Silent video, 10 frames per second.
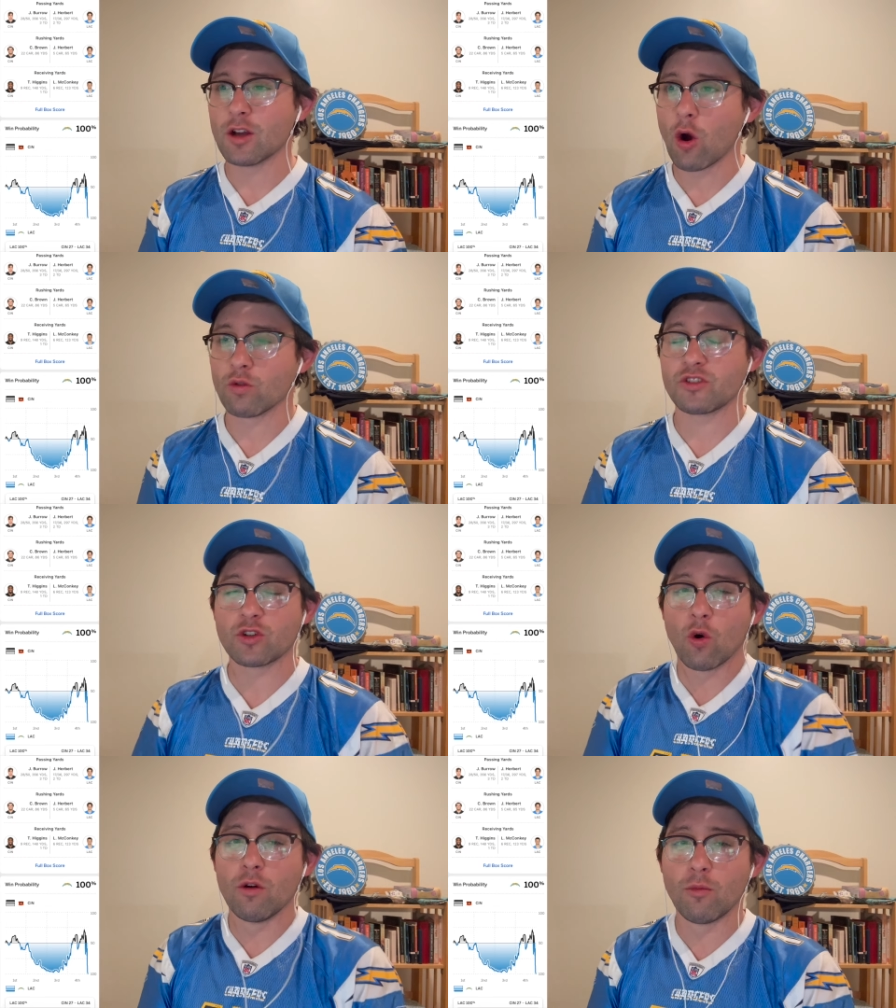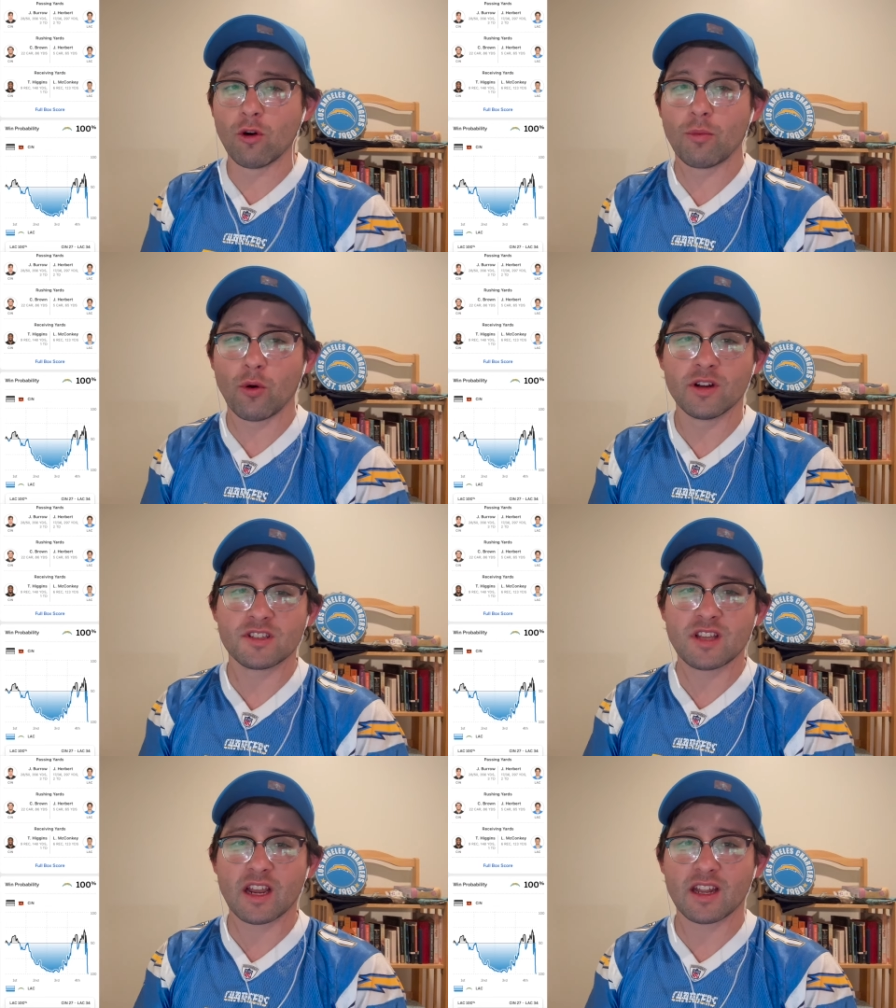oh, score more points
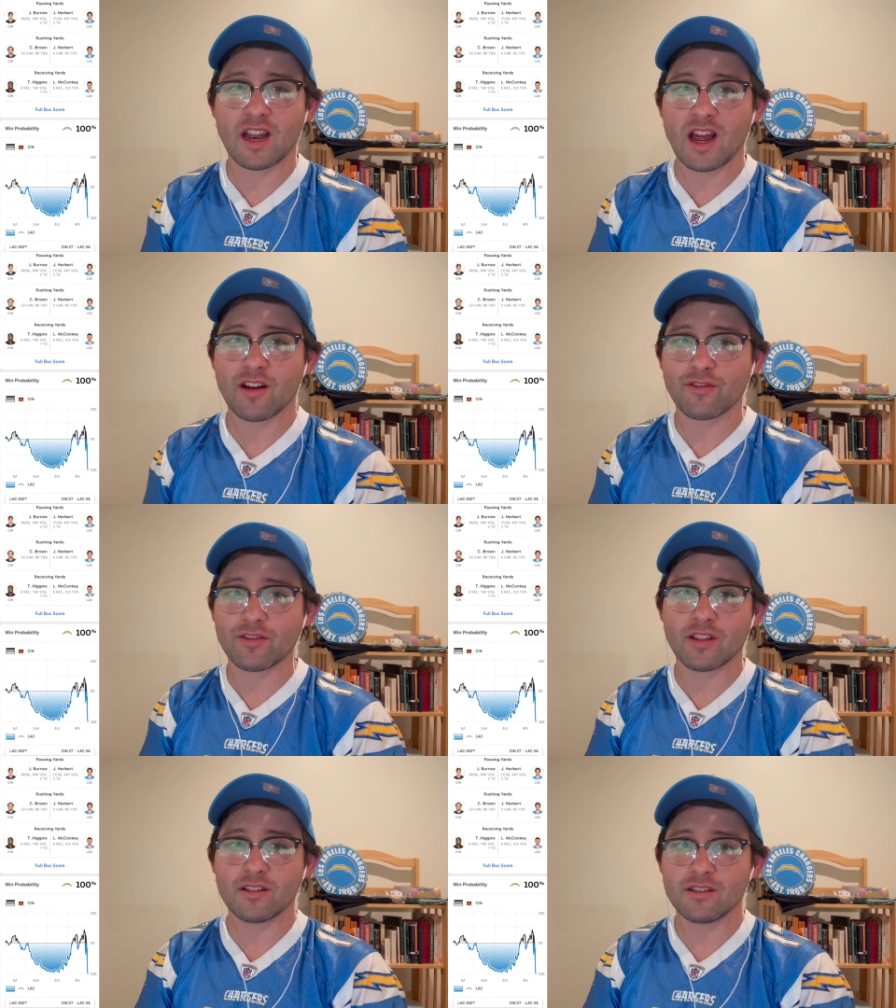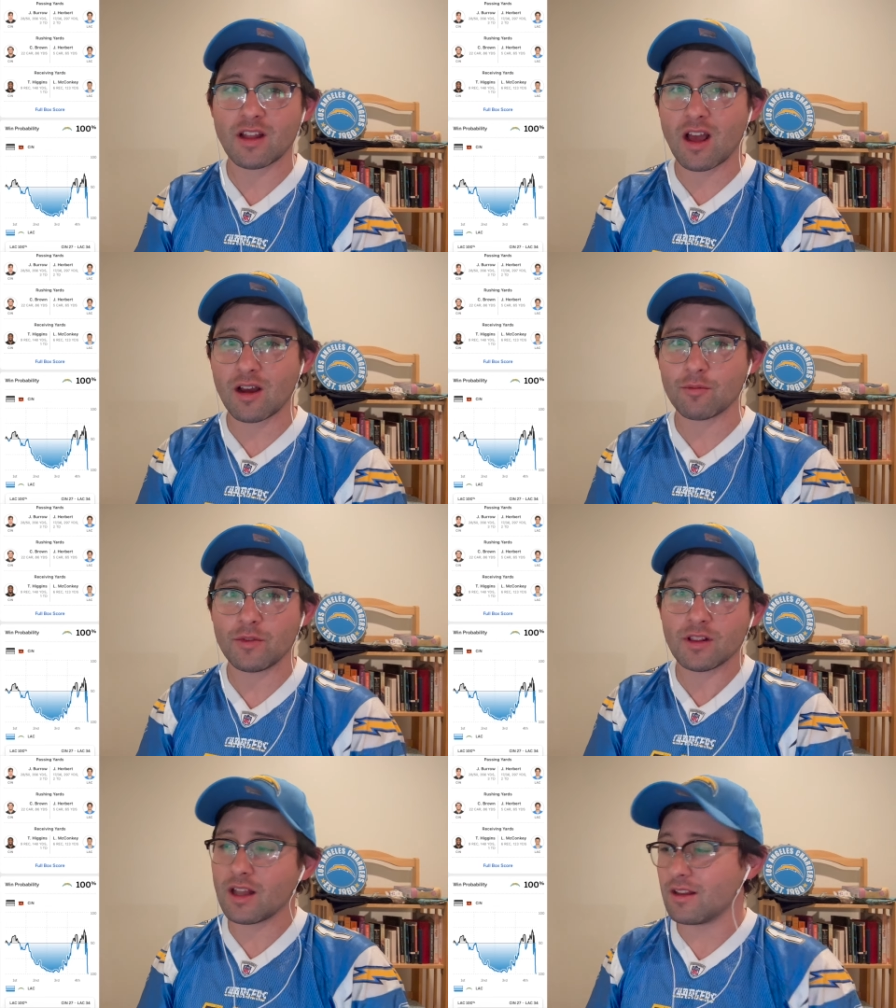second half. Nah,
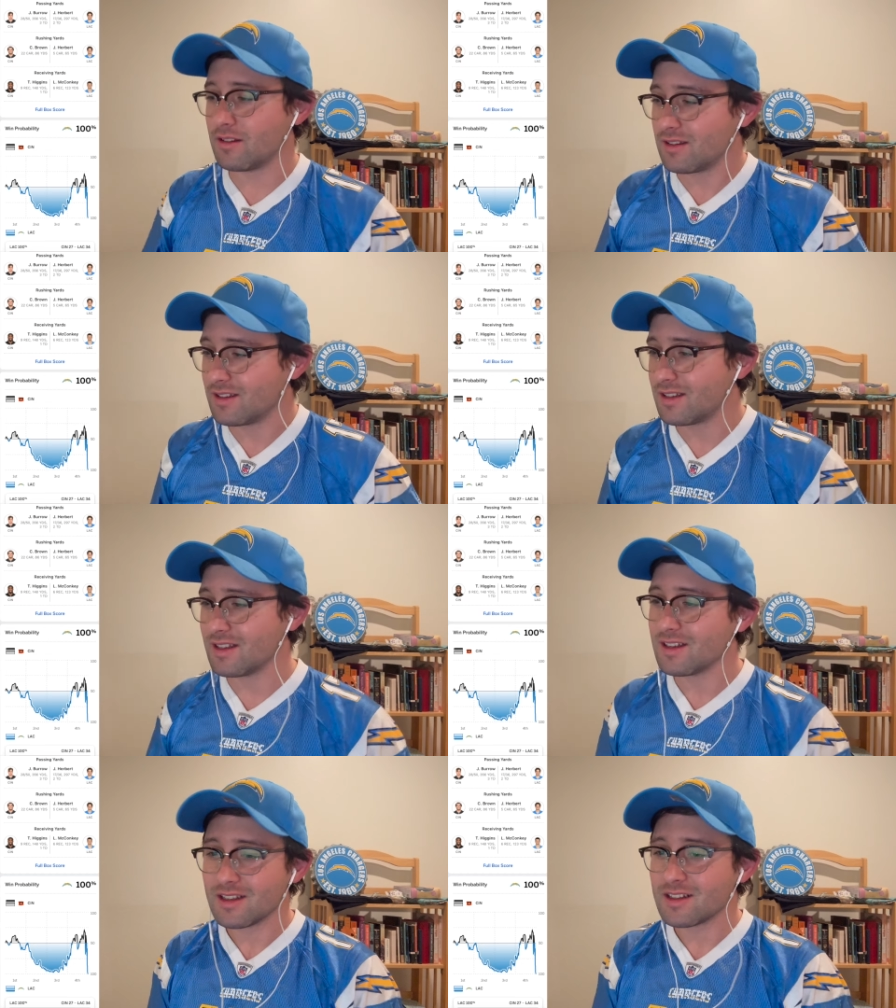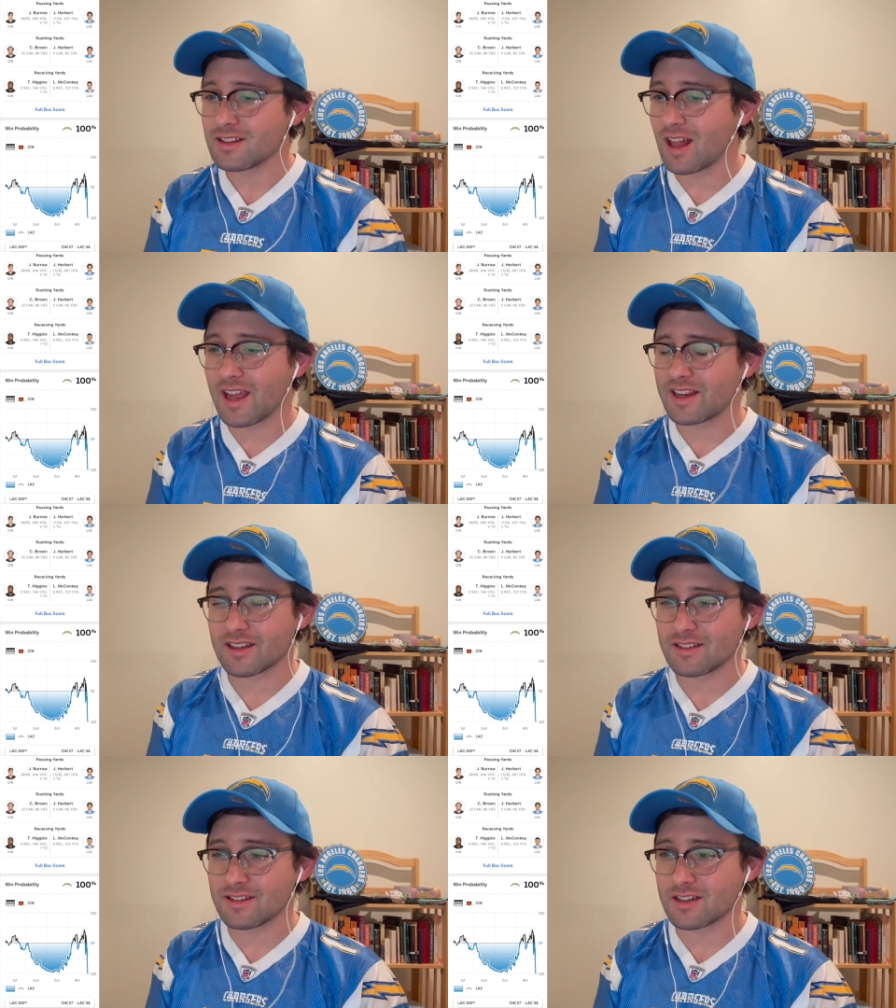like,
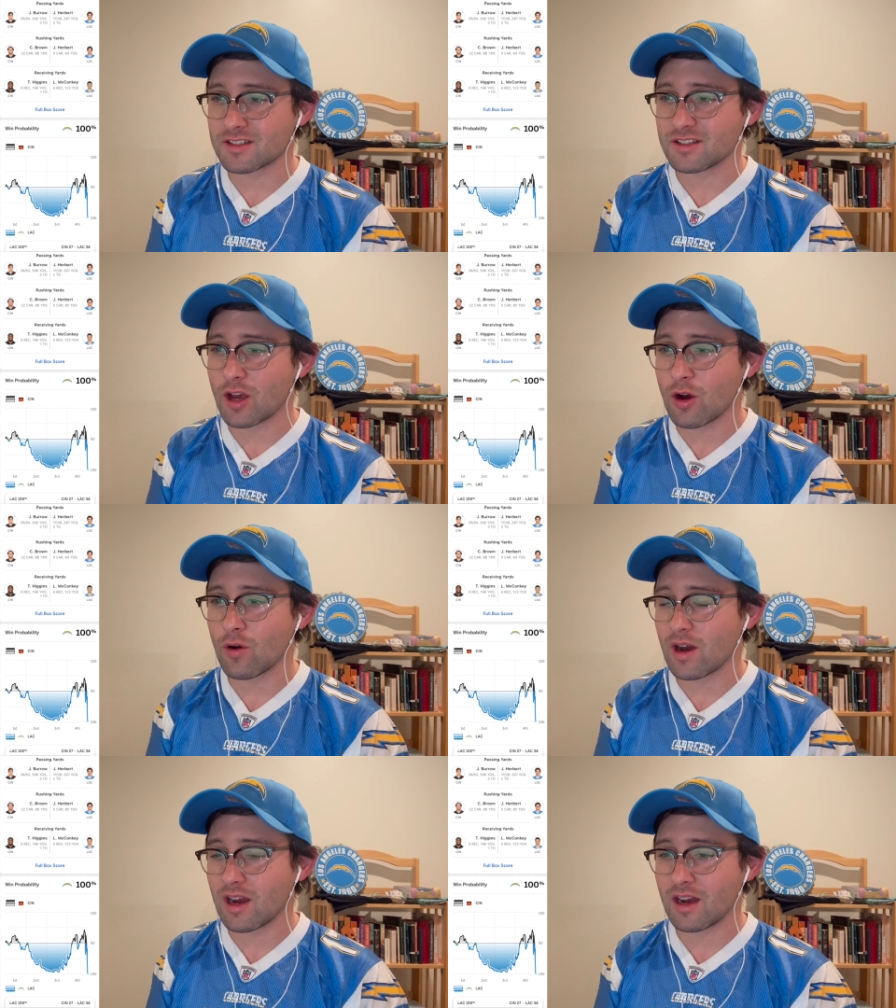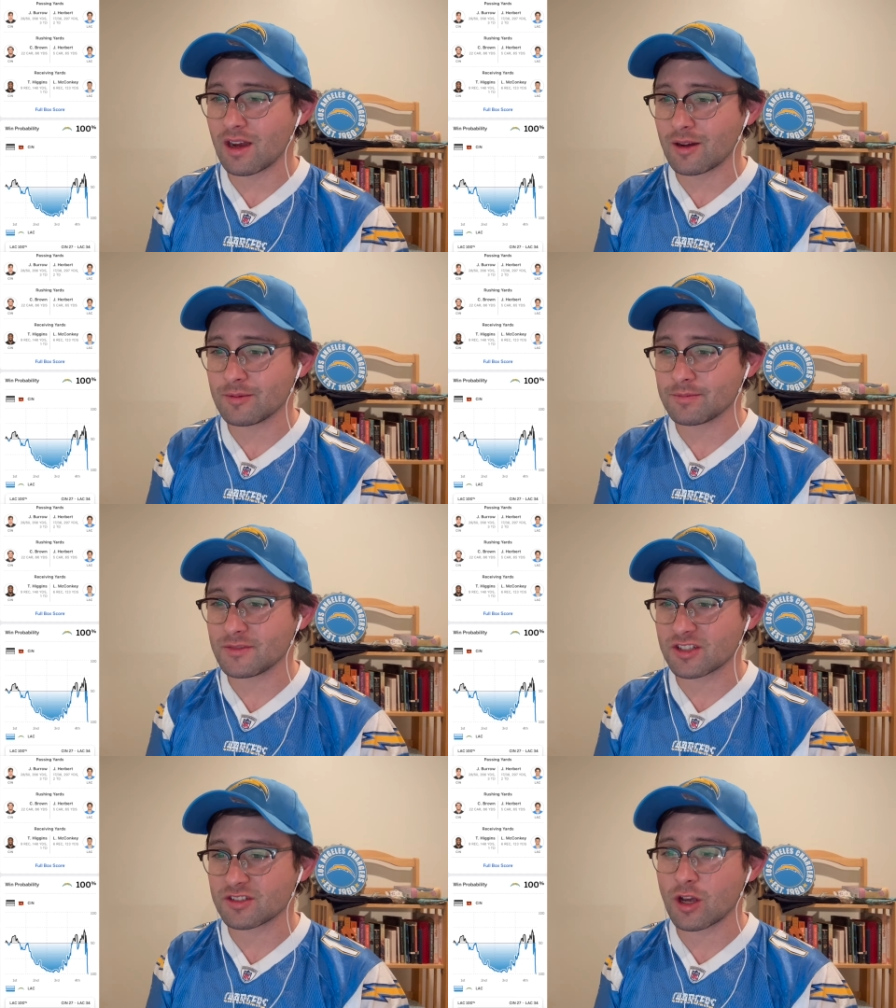there's
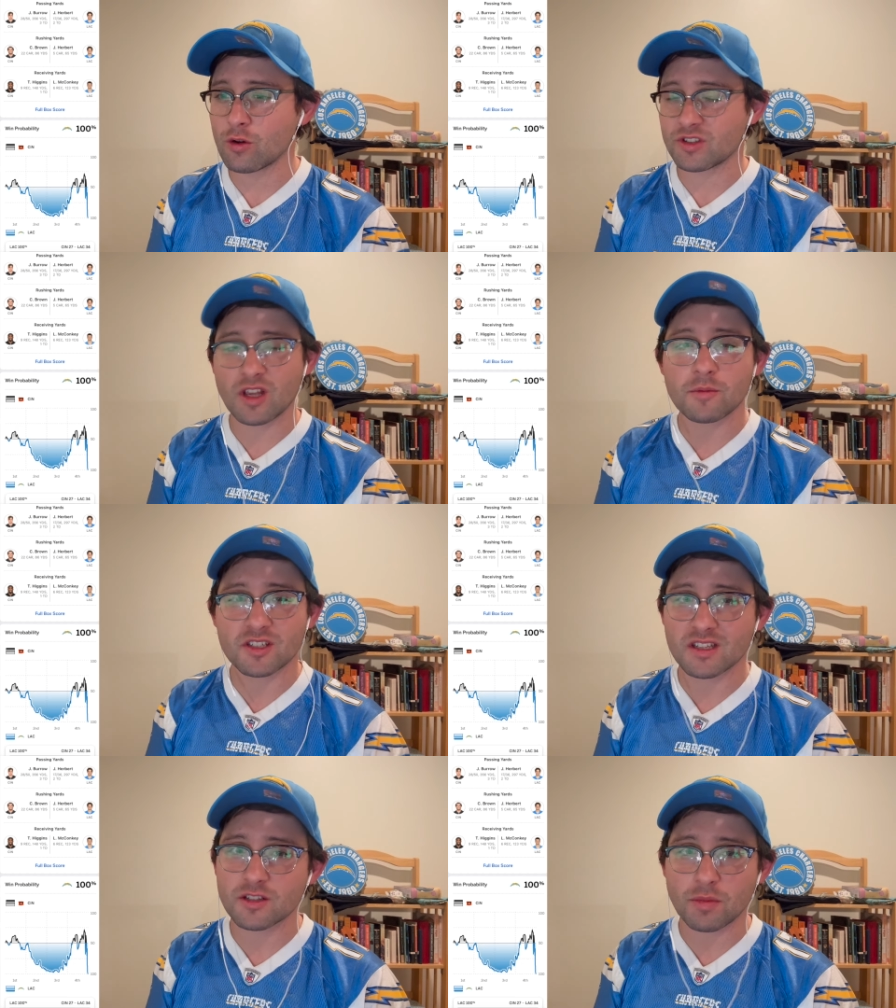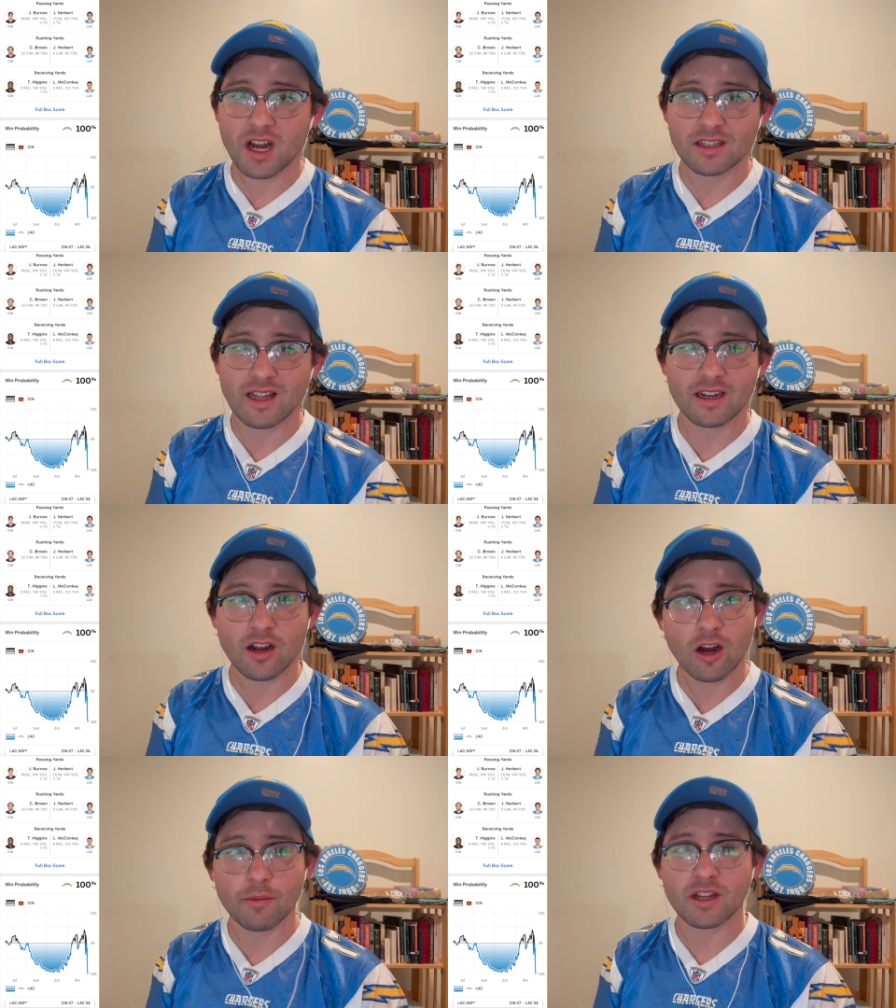no substance behind that
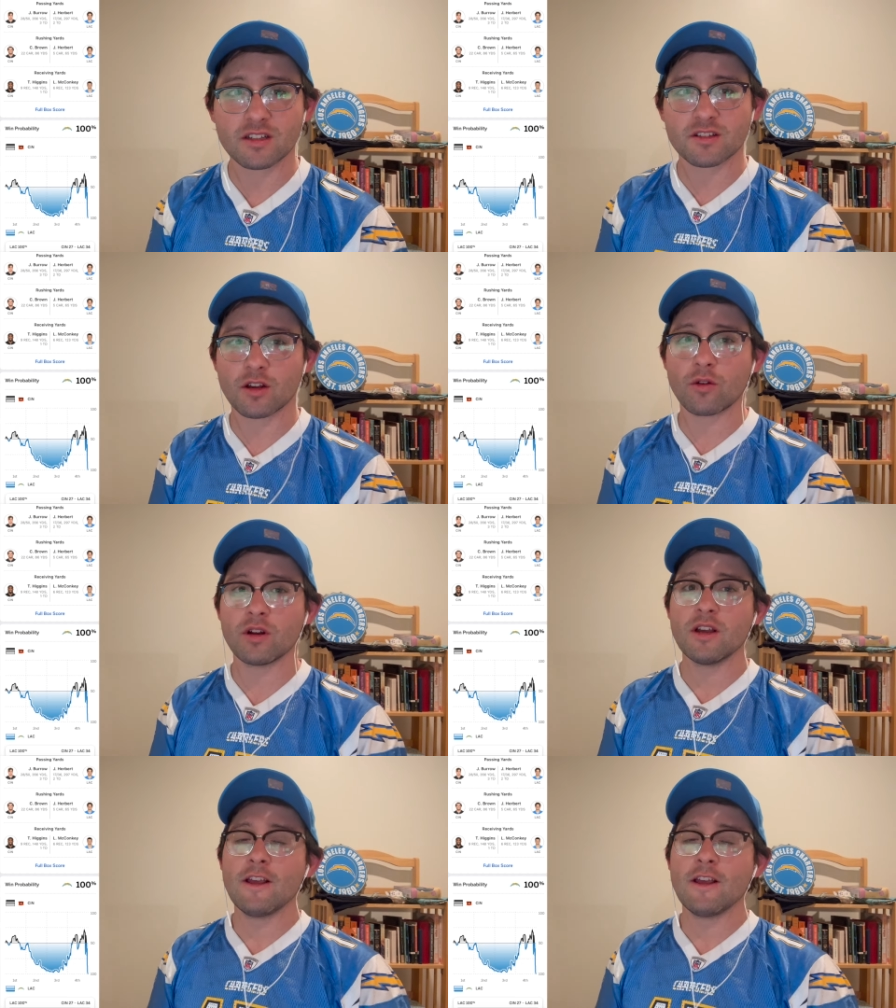comment. So